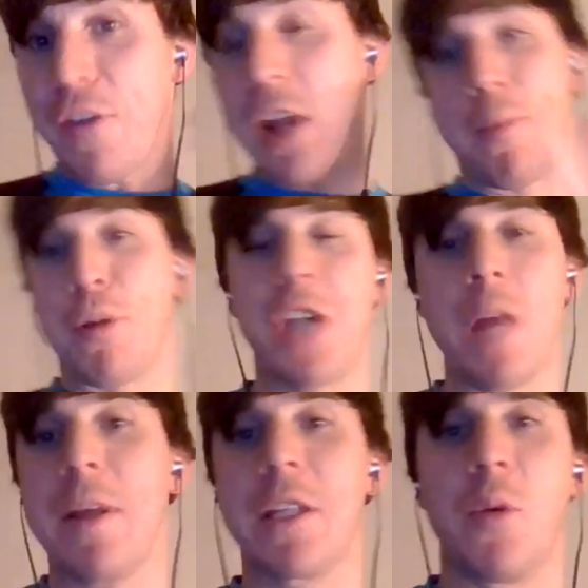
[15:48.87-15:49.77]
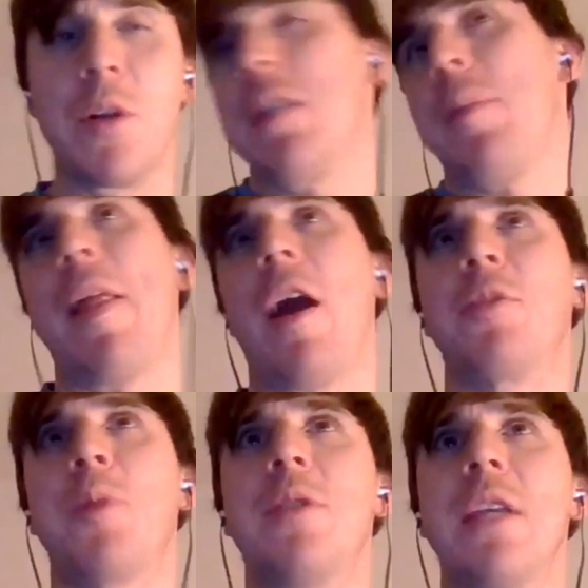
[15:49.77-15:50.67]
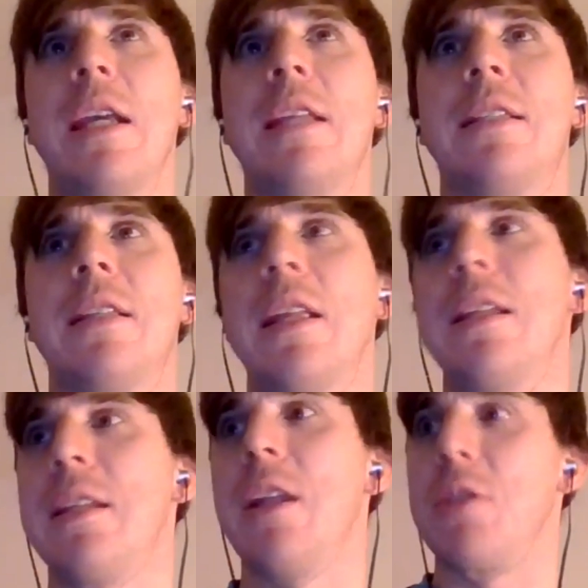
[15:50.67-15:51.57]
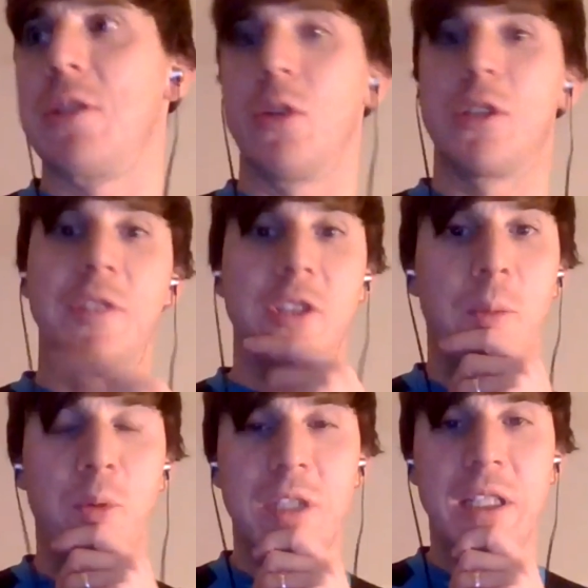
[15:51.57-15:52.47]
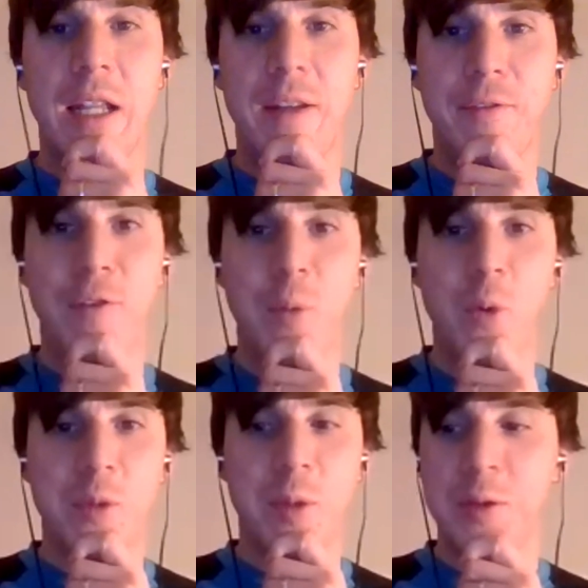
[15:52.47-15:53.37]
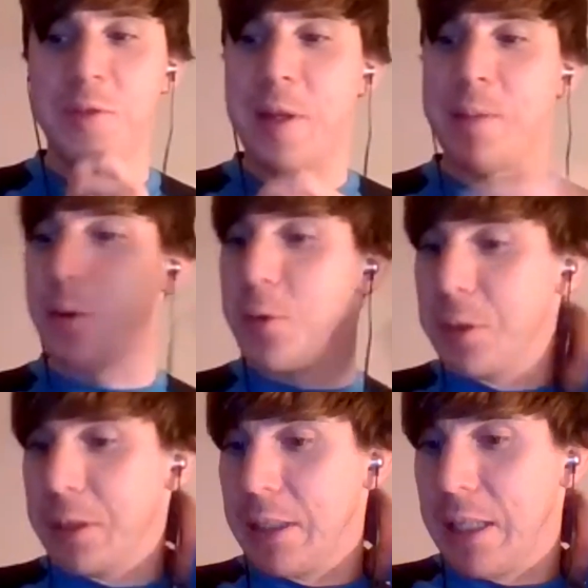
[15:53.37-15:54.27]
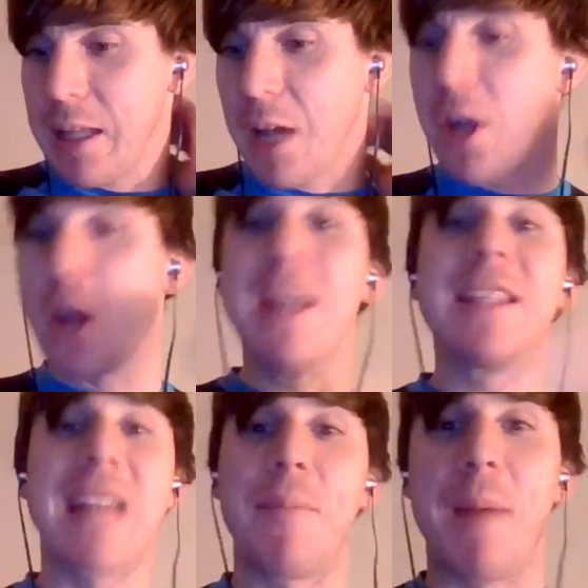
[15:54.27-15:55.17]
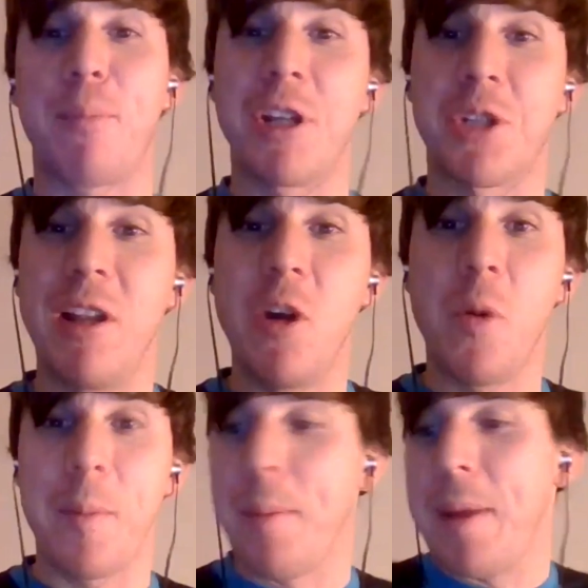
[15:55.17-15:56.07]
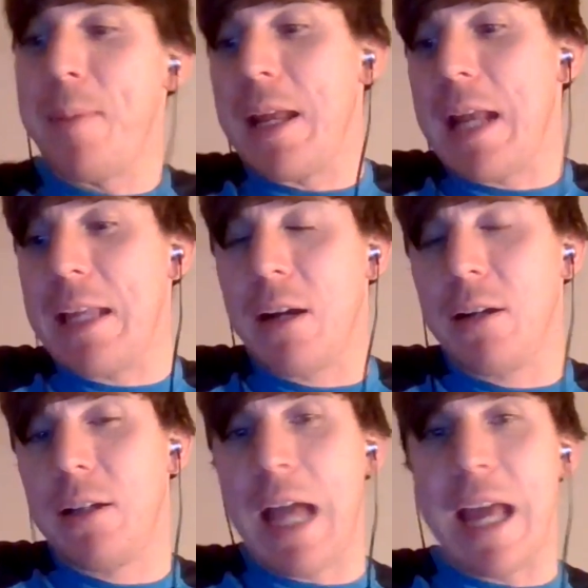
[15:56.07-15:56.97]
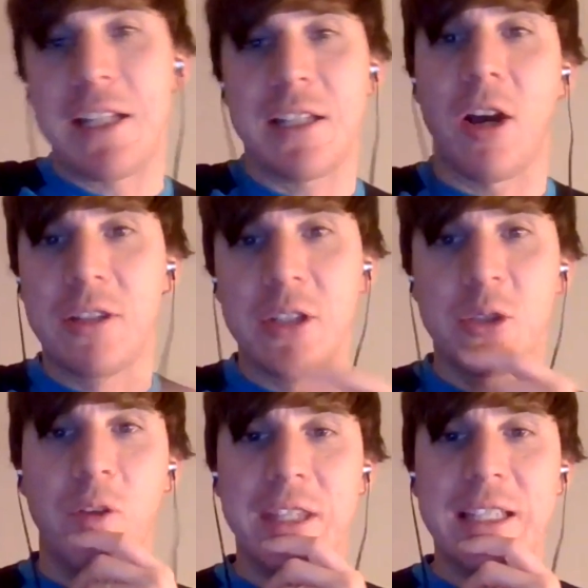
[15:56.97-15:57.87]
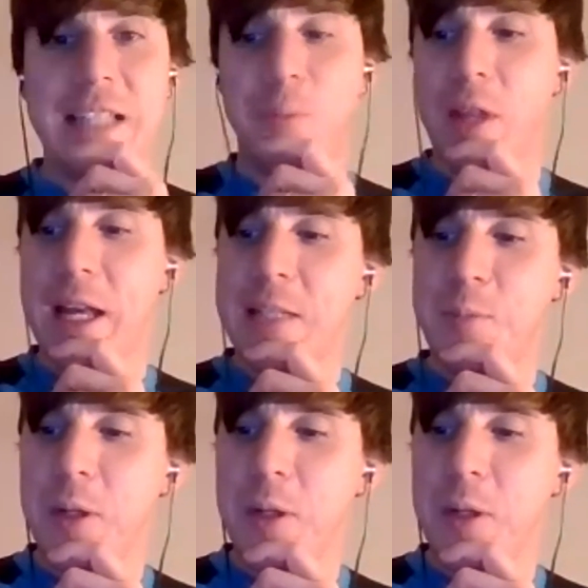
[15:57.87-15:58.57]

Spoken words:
I appreciate being so honest about that. I suppose it is, there's lots of examples in football, I suppose, of people who, I don't know, it is that pressure a little bit, but maybe at that young age, it's hard to sort of understand what that is.